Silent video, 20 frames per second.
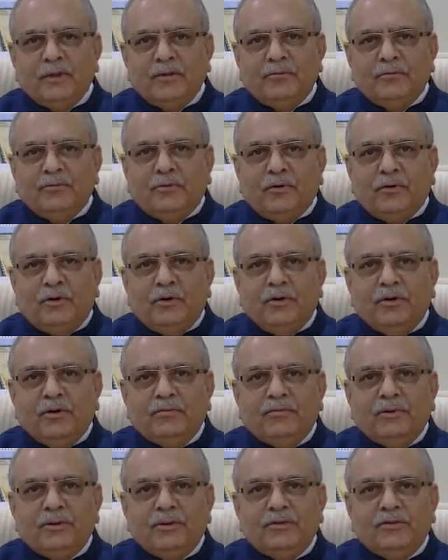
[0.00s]
For all
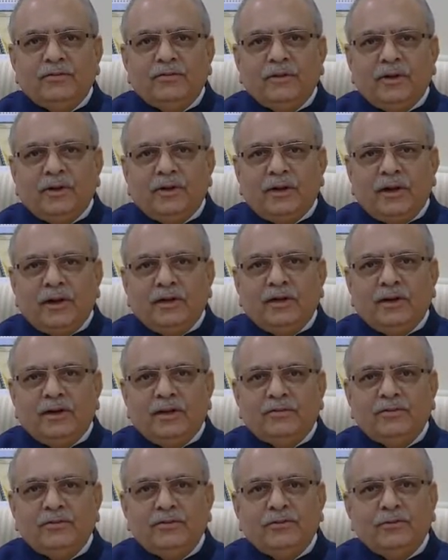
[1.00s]
of us at
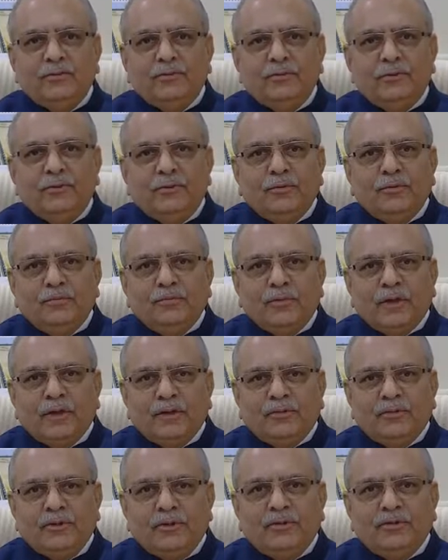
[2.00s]
Larsen Toubro,
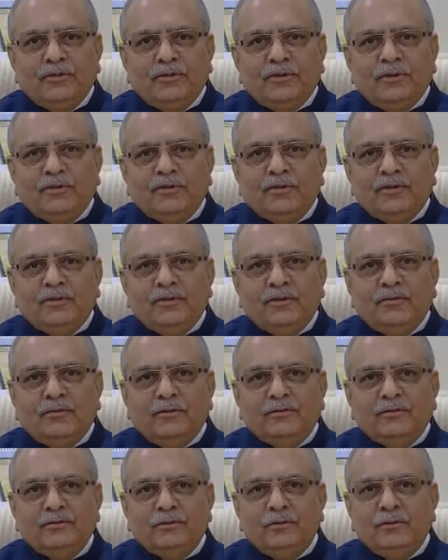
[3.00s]
and since this is
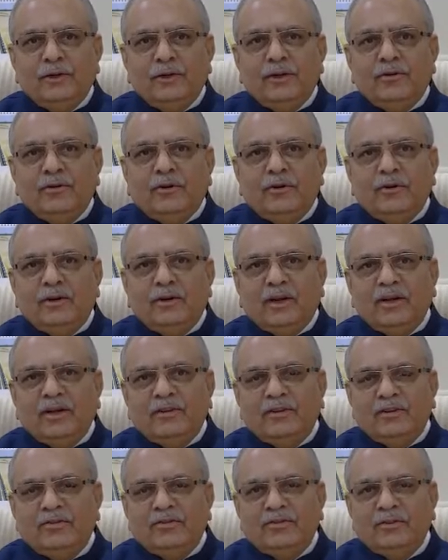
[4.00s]
a unique
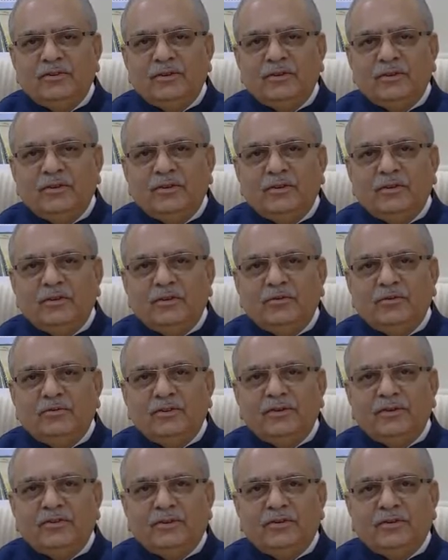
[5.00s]
organization
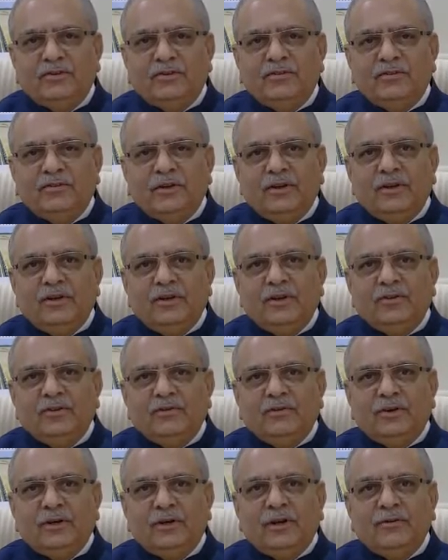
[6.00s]
which essentially does
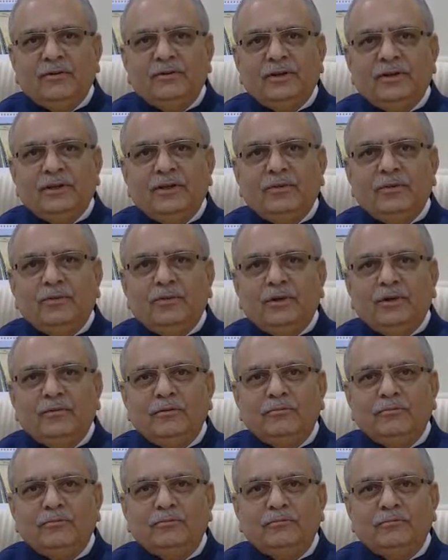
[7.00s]
not have any owner,
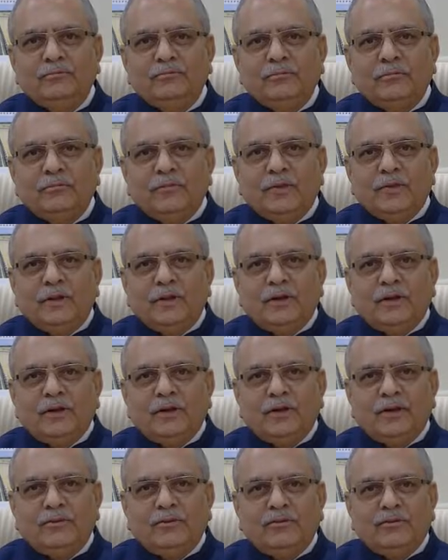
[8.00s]

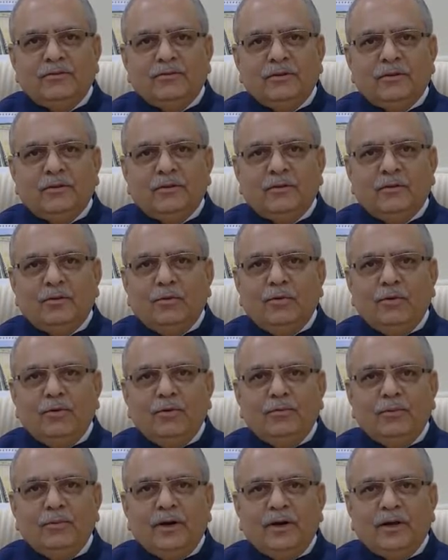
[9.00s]
it's
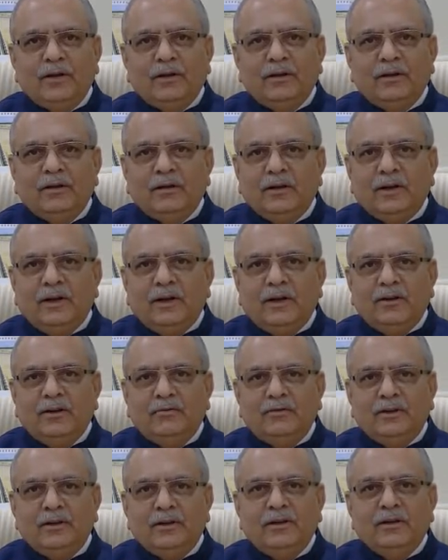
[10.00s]
owned by
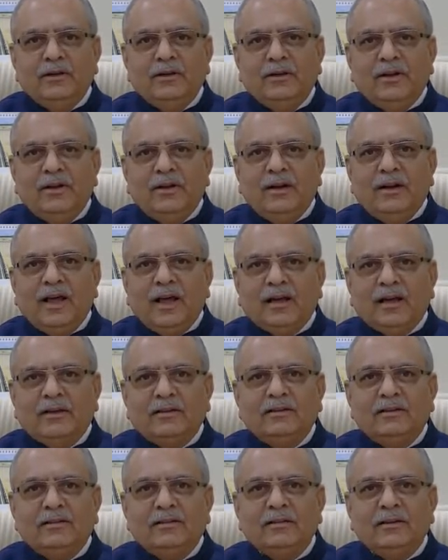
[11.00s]
11 lakh
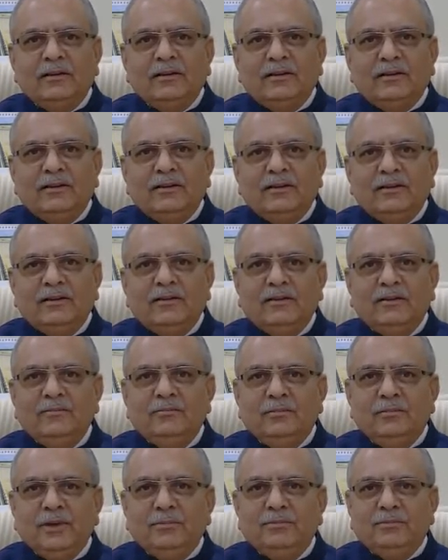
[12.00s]
Indian
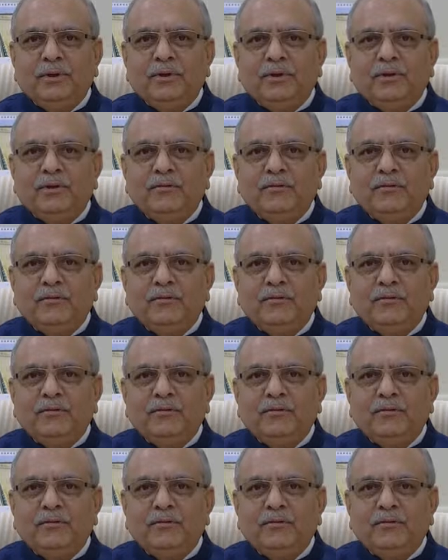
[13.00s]
people.